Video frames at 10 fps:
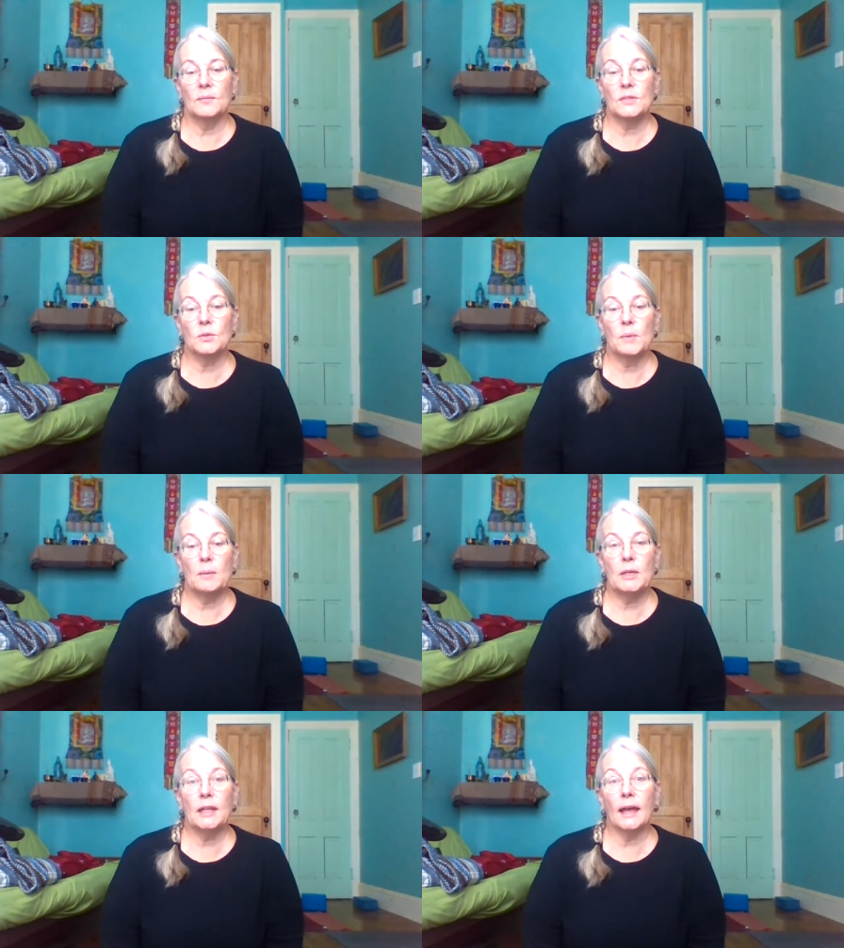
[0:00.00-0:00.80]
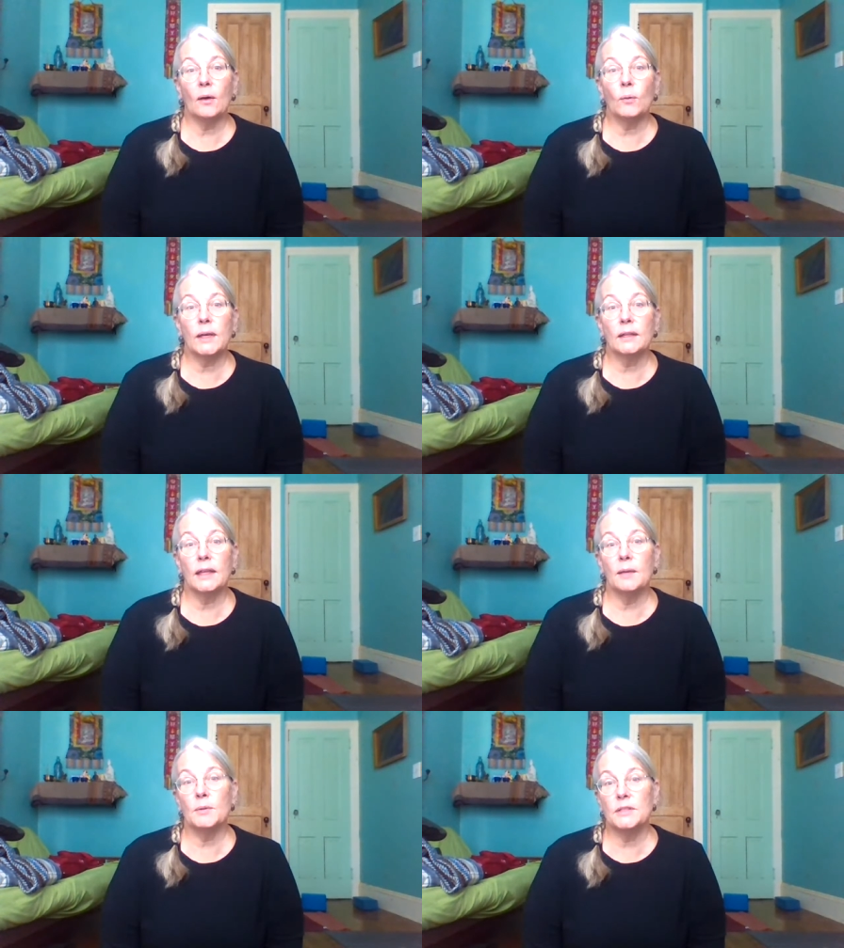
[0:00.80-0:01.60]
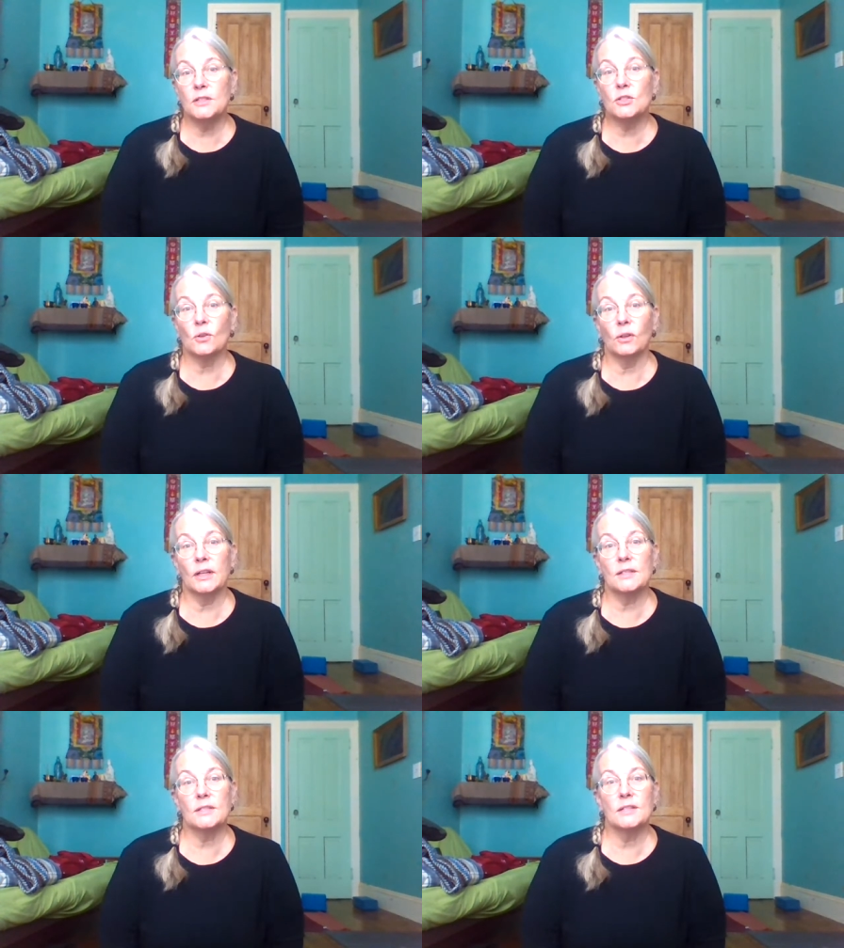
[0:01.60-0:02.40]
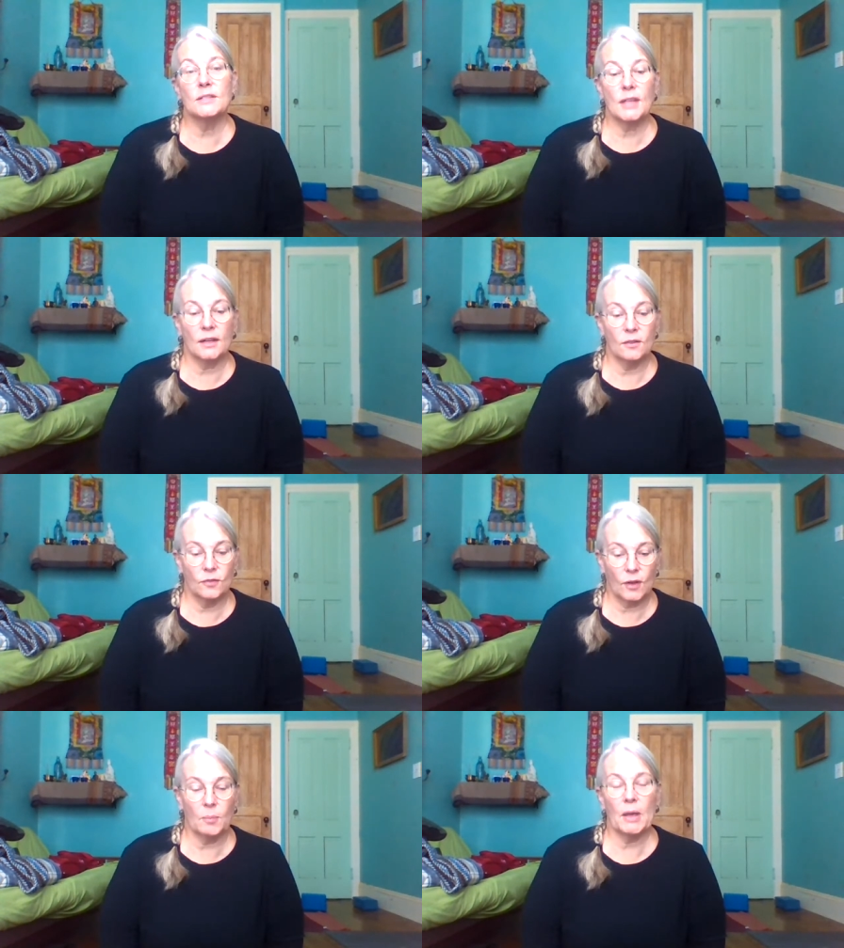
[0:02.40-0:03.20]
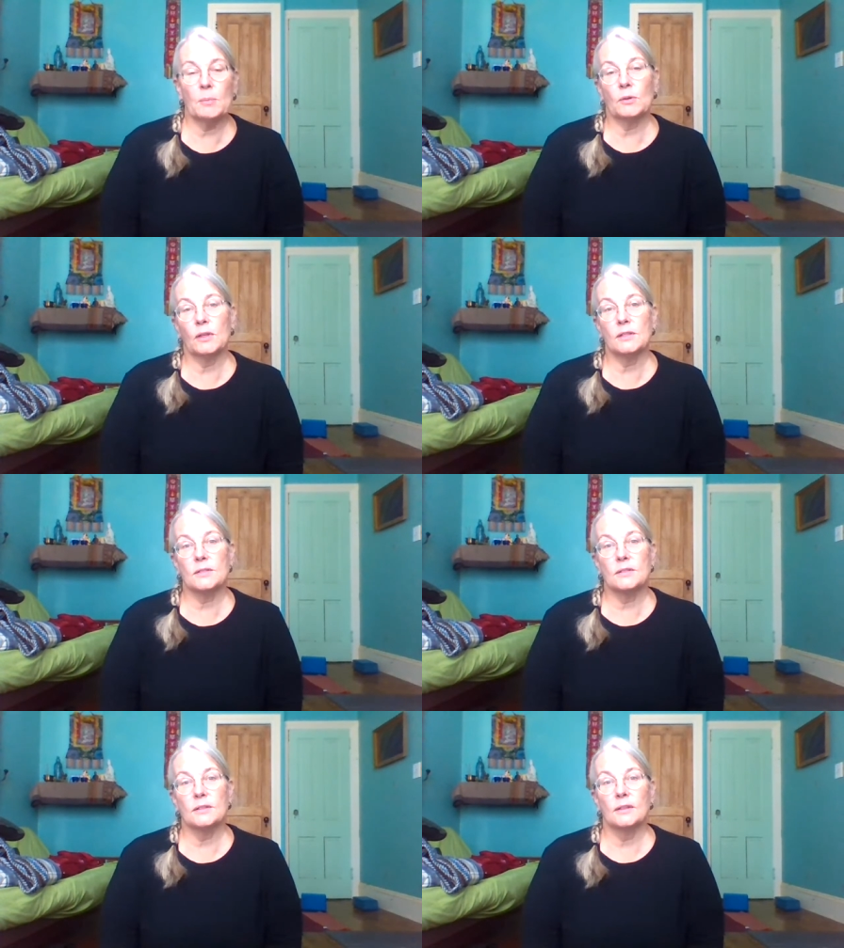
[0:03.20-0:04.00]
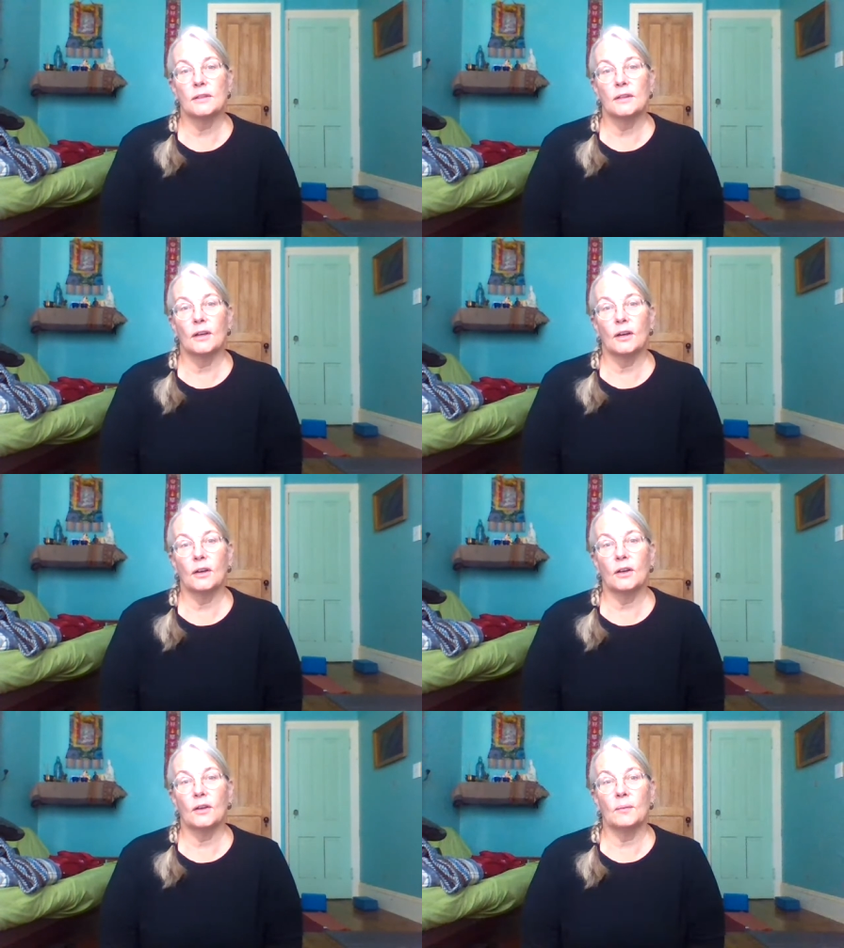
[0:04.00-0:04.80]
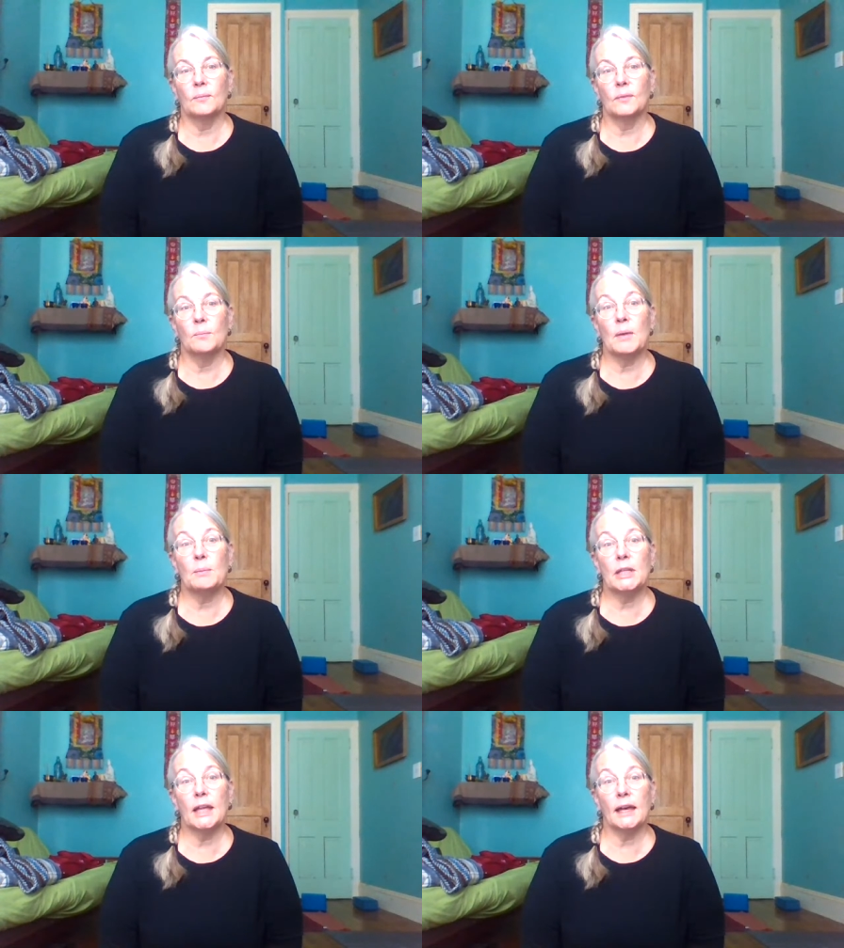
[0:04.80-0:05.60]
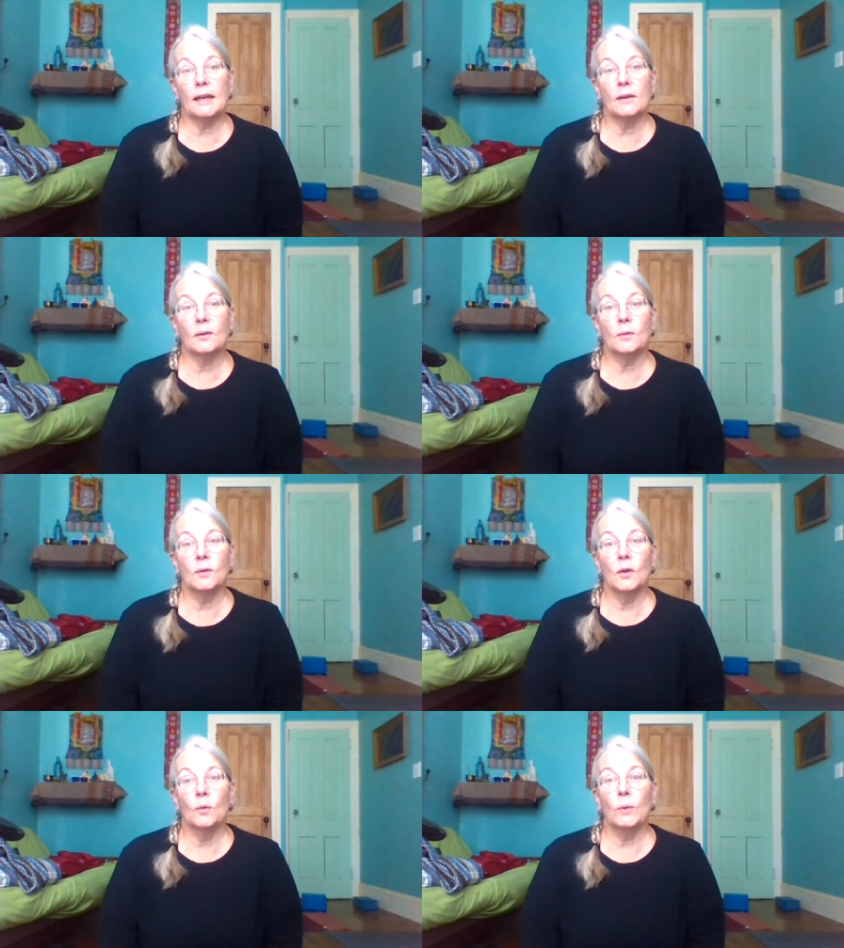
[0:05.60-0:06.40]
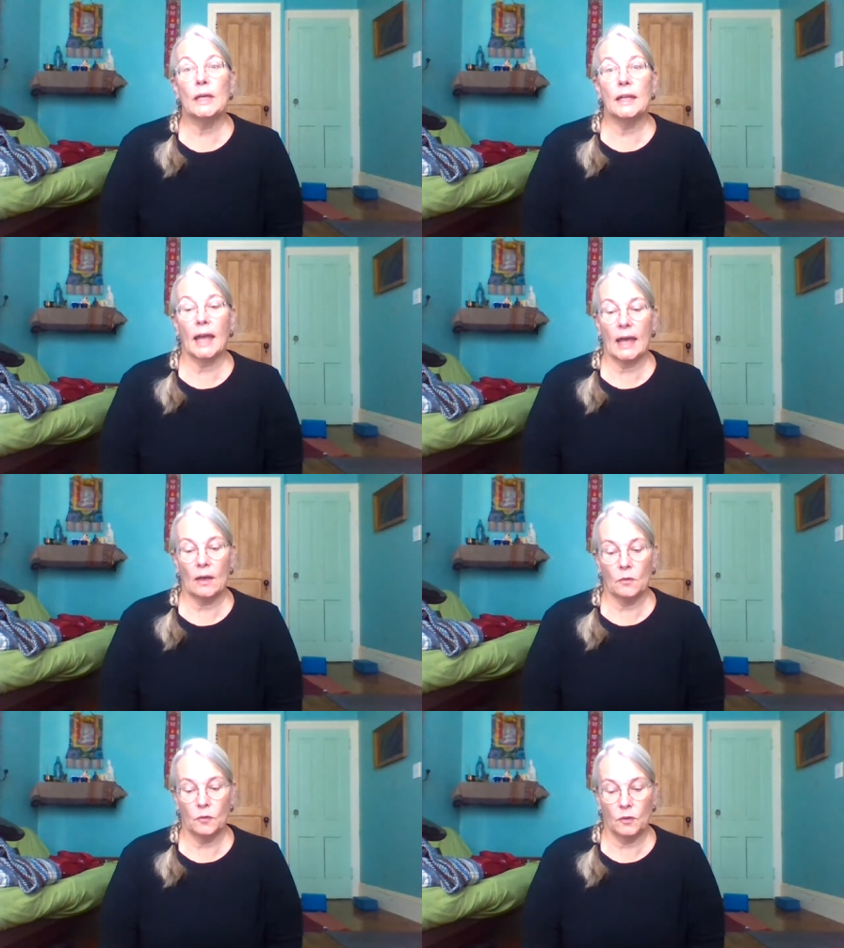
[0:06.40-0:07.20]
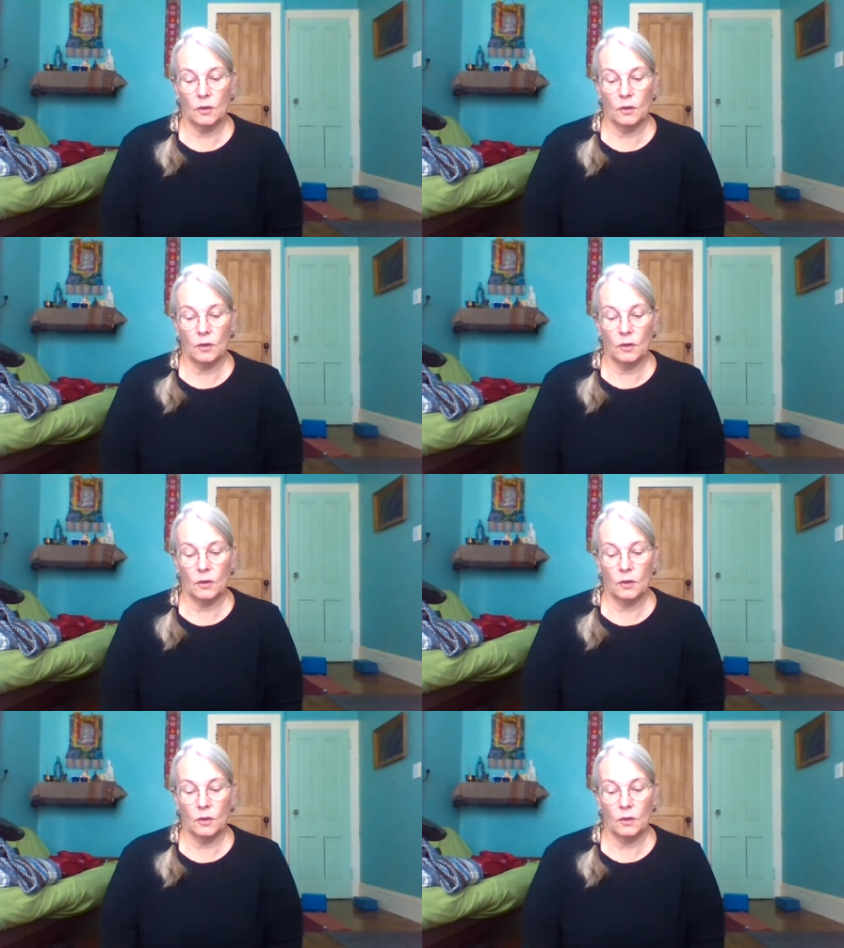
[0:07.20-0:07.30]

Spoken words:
So maybe now we can keep a digital list instead of a paper list. Um, Maybe now we can have